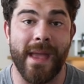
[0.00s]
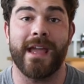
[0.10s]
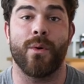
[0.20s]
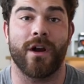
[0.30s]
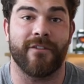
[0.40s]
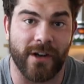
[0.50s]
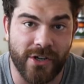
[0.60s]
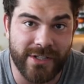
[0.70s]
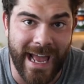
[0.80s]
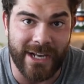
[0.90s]
make it work for
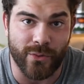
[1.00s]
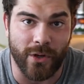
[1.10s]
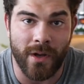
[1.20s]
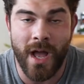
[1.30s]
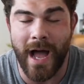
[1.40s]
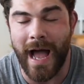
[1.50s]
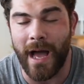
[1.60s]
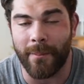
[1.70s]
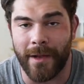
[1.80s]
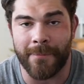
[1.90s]
your schedule,
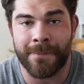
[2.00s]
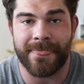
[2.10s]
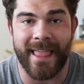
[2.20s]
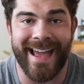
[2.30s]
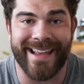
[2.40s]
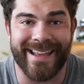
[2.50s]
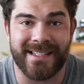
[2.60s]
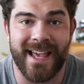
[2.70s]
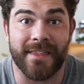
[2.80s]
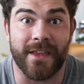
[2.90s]
uh, but that
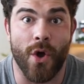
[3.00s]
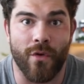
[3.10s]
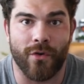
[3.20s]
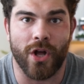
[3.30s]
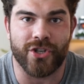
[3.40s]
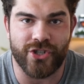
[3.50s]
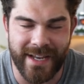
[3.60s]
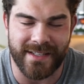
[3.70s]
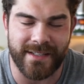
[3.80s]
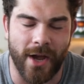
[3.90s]
is the overall
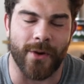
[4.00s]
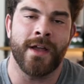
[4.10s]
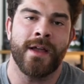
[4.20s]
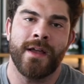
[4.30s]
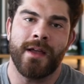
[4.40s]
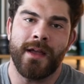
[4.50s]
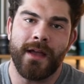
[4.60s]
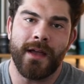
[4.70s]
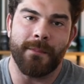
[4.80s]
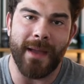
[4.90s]
gist. So
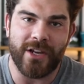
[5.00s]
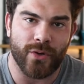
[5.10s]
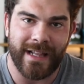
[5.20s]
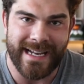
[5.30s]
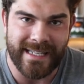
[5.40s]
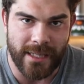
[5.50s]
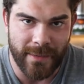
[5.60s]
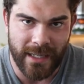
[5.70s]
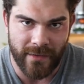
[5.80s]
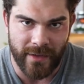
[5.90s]
Make sure, like I said in the
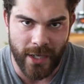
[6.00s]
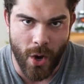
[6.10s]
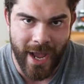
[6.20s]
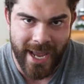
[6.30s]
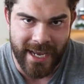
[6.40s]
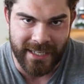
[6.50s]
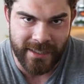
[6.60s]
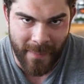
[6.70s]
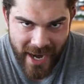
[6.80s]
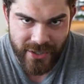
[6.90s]
beginning of the video, you
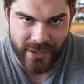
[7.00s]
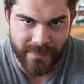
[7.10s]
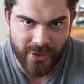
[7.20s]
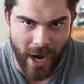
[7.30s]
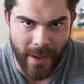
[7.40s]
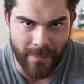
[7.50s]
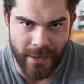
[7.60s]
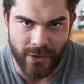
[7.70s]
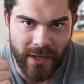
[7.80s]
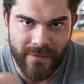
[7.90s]
smash the subscribe
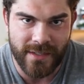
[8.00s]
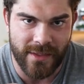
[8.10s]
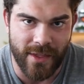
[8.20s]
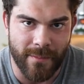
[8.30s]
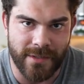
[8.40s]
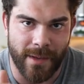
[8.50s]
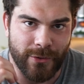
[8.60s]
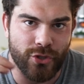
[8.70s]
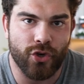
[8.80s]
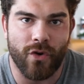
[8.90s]
button, you give this a thumbs
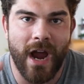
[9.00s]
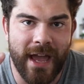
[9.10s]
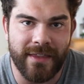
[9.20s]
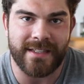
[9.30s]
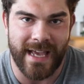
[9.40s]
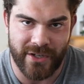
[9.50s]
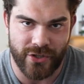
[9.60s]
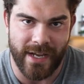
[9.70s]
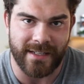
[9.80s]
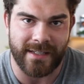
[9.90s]
up, you try these
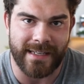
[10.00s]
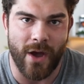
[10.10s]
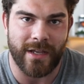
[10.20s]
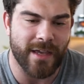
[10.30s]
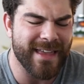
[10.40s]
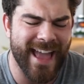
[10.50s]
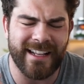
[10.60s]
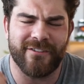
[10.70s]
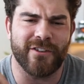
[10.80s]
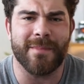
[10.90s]
exercises out, give me
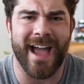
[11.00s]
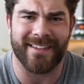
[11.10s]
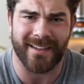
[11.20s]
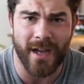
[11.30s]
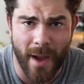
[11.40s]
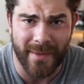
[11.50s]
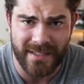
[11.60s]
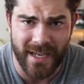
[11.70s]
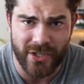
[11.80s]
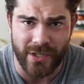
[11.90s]
any feedback in the
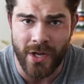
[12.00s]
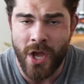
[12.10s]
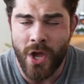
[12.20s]
comments section.